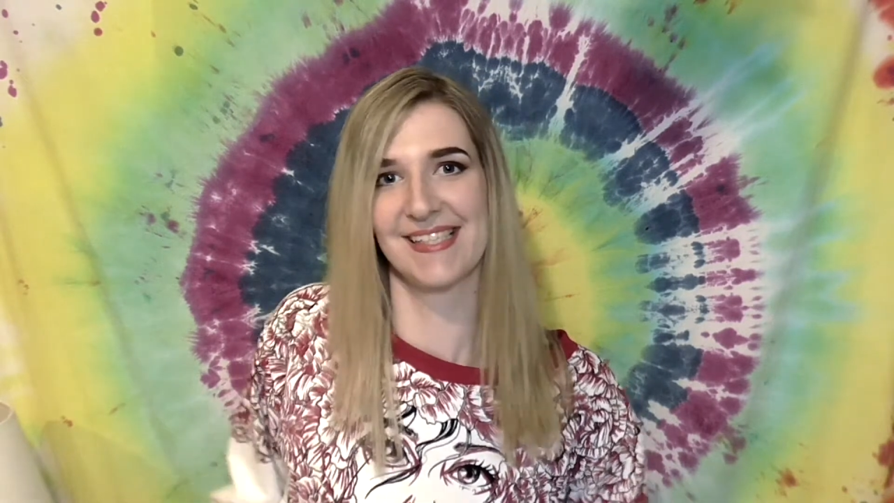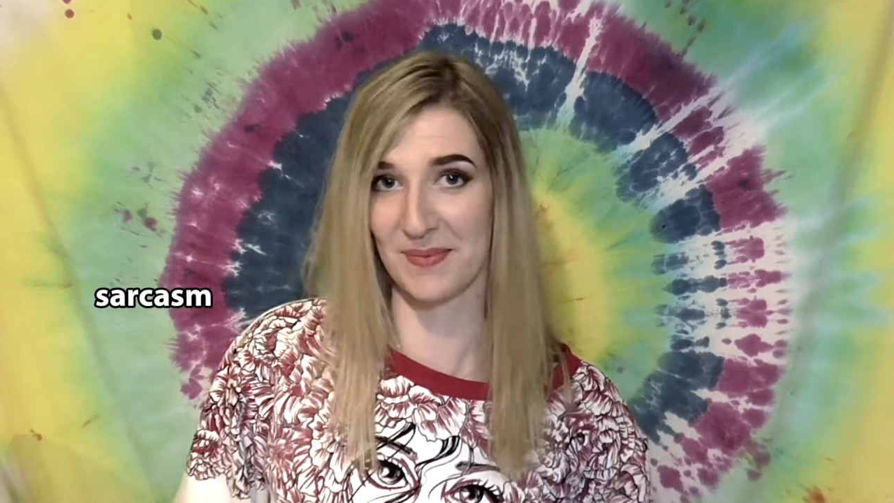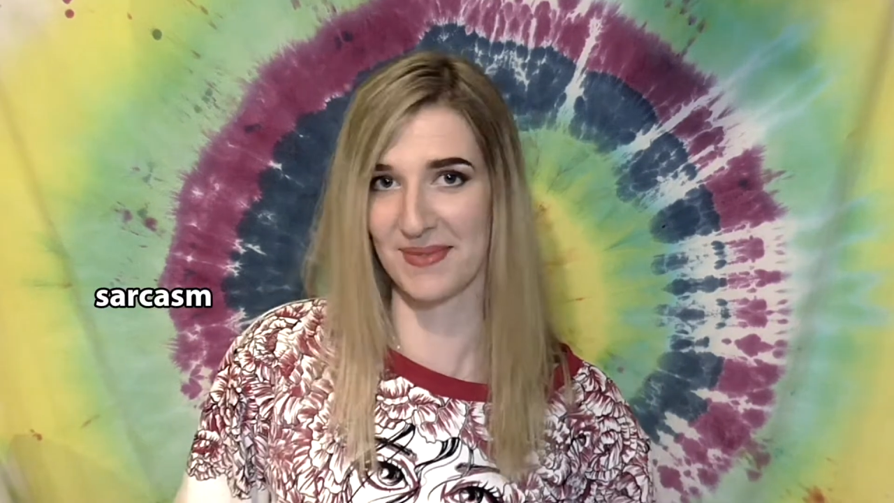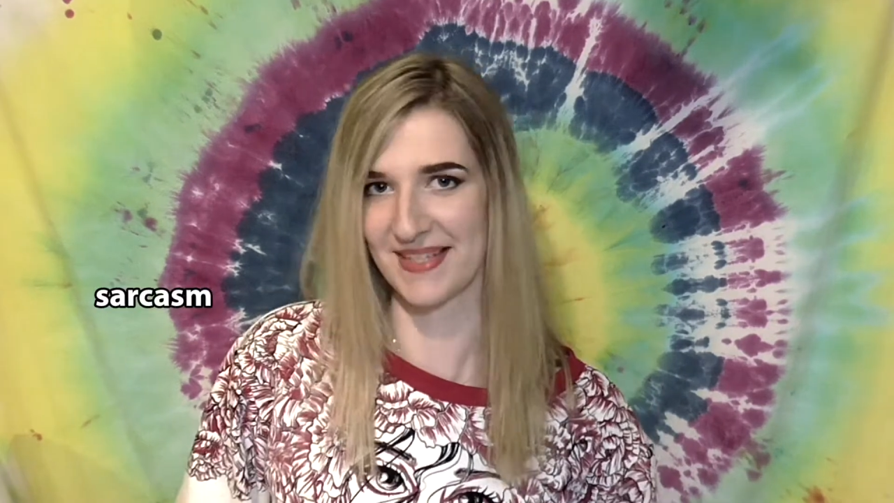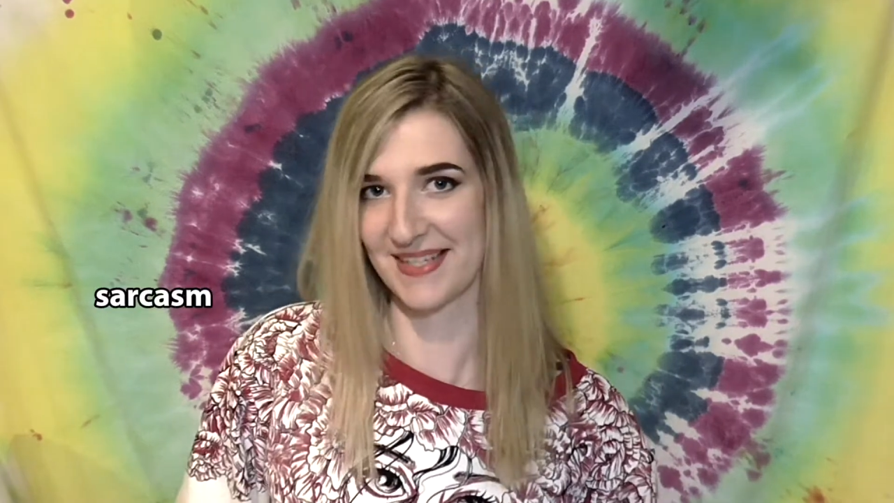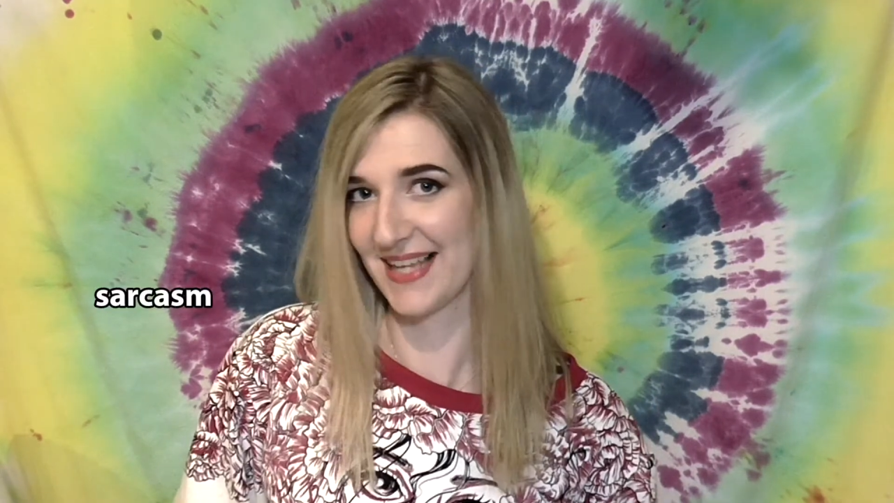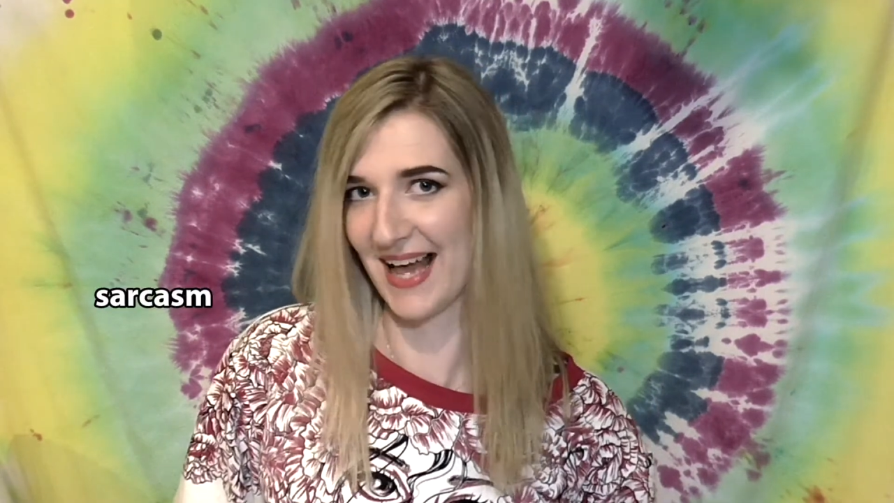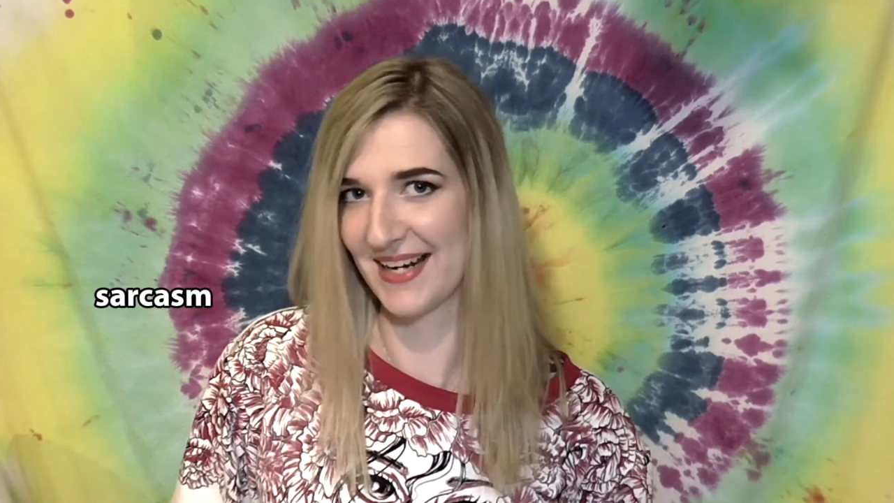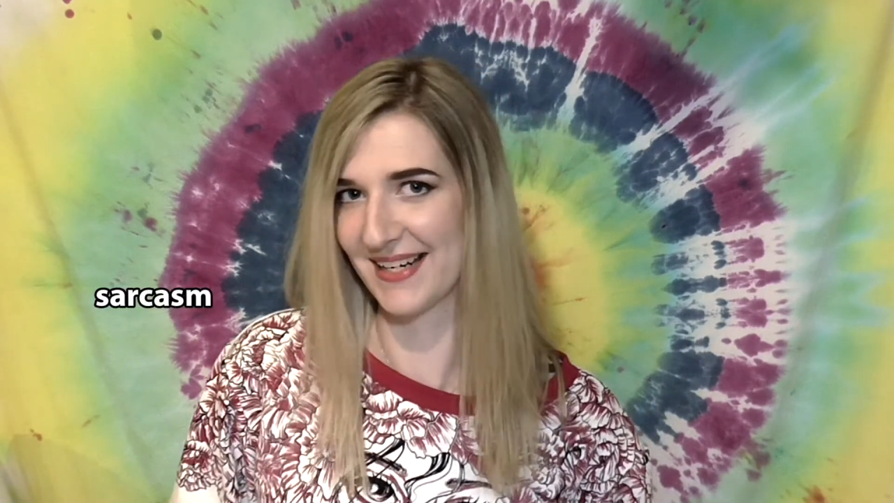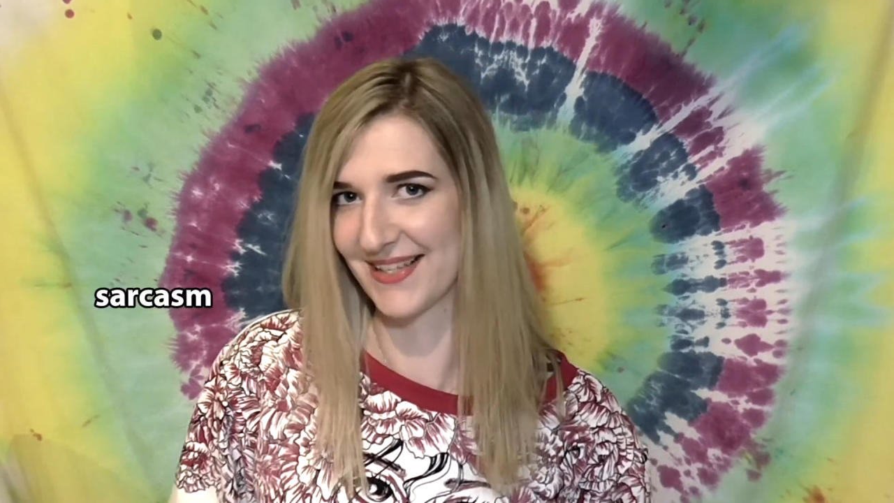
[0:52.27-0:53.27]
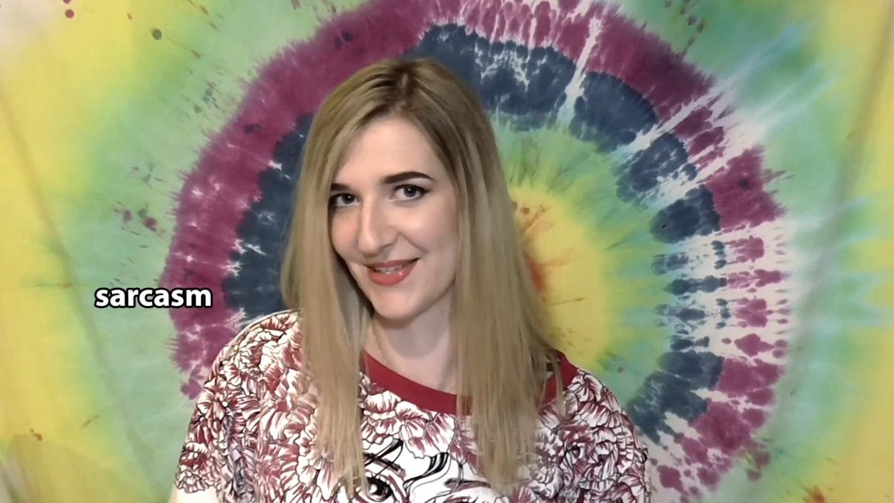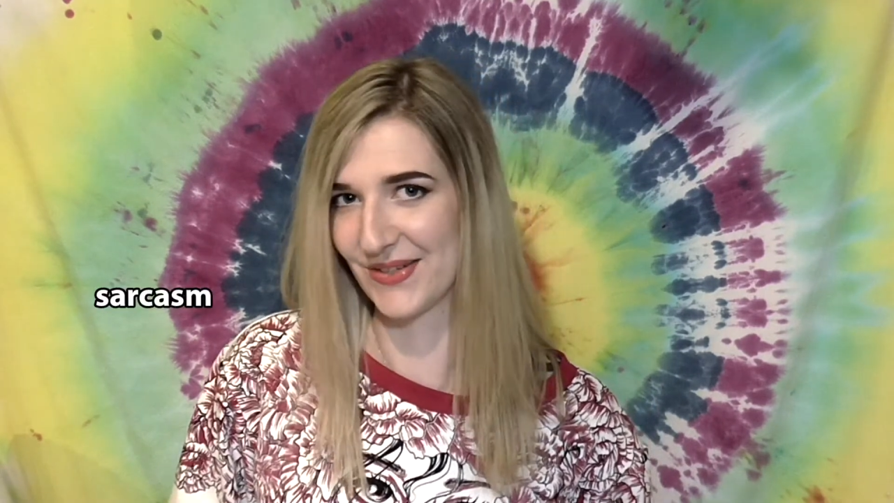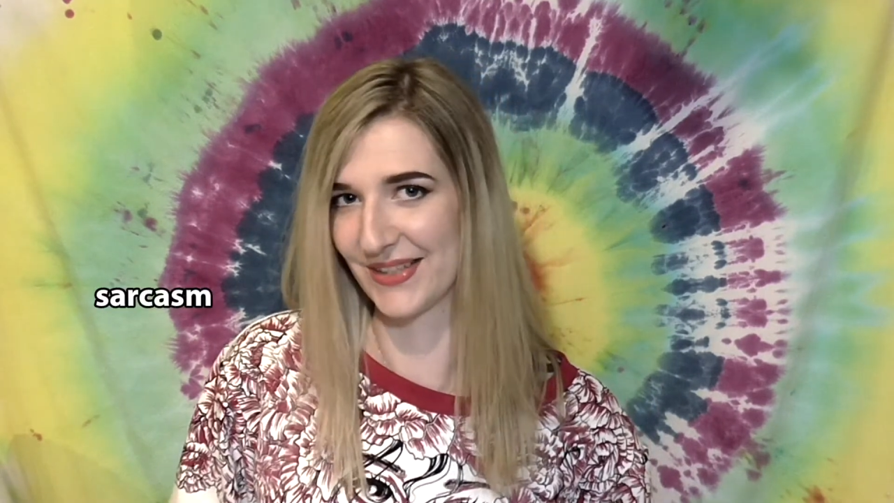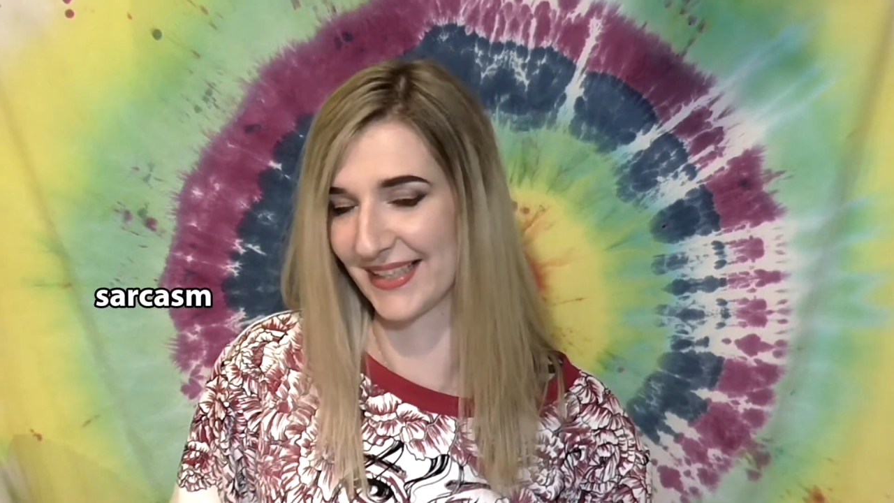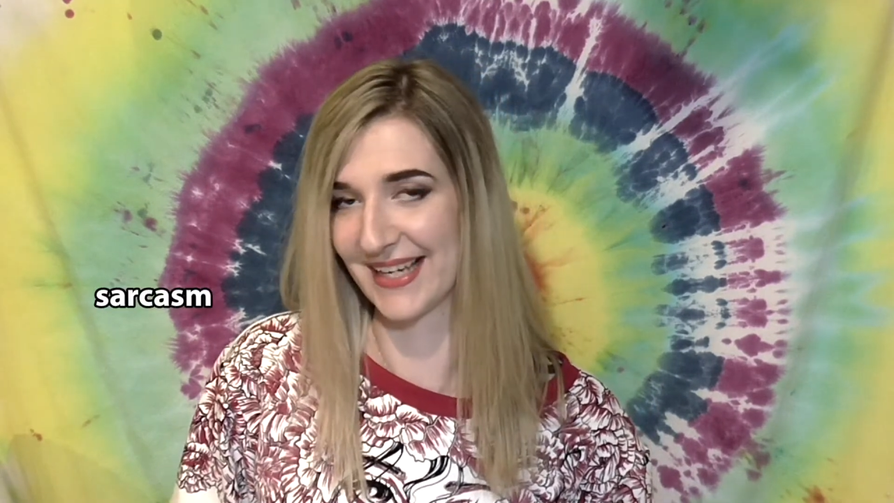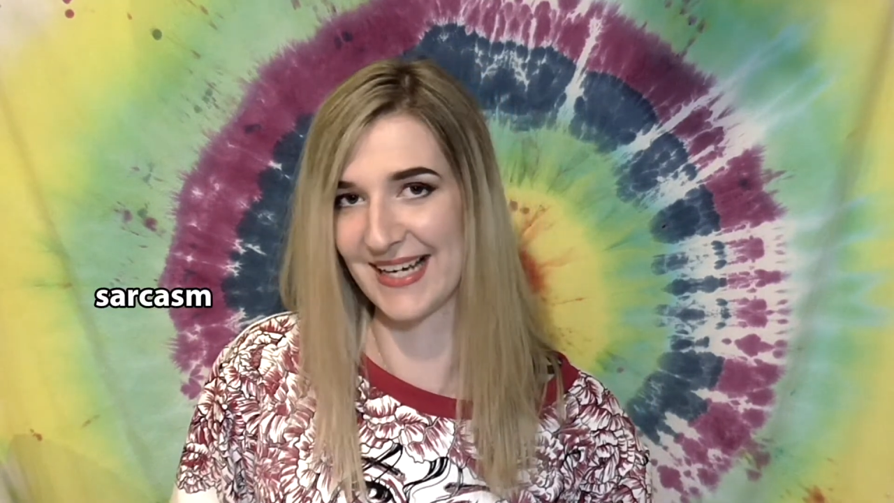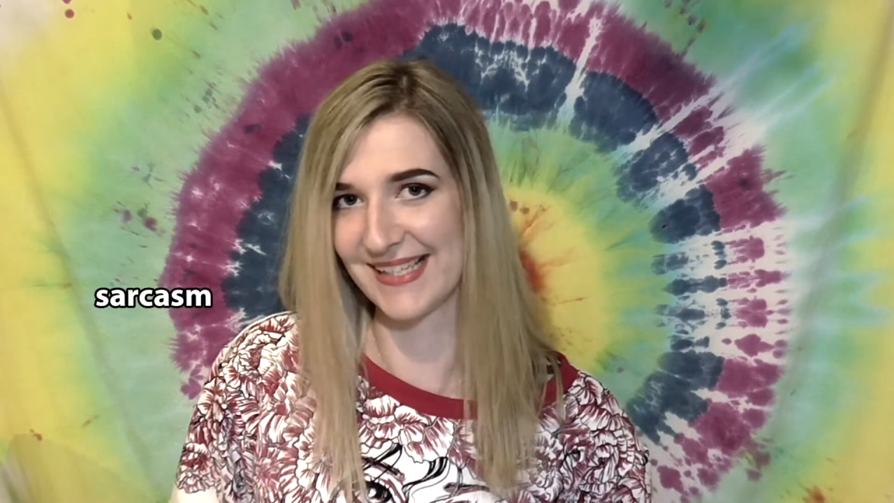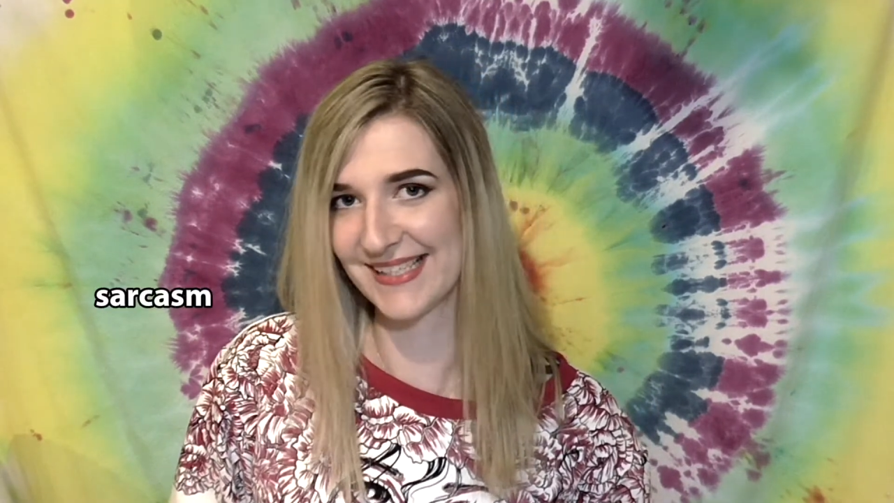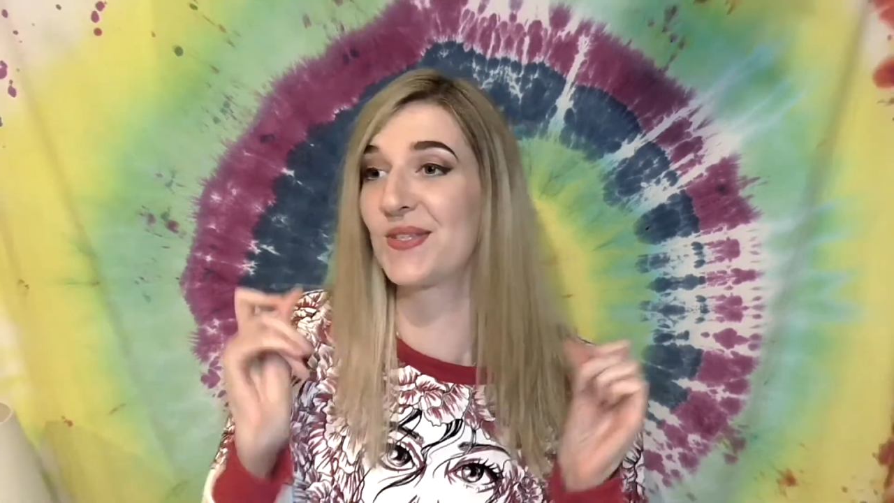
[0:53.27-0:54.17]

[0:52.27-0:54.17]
I'm as excited as you can get.